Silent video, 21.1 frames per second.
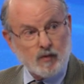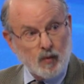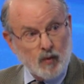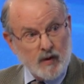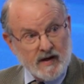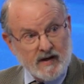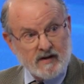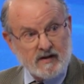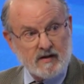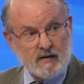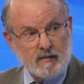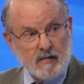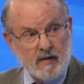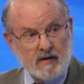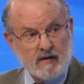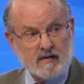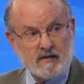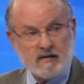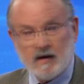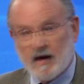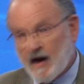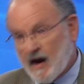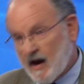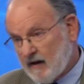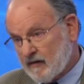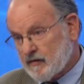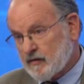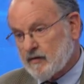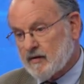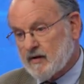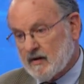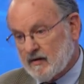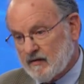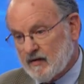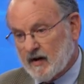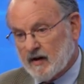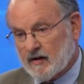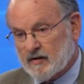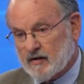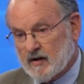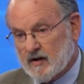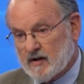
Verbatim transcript: weeks to months after the infection.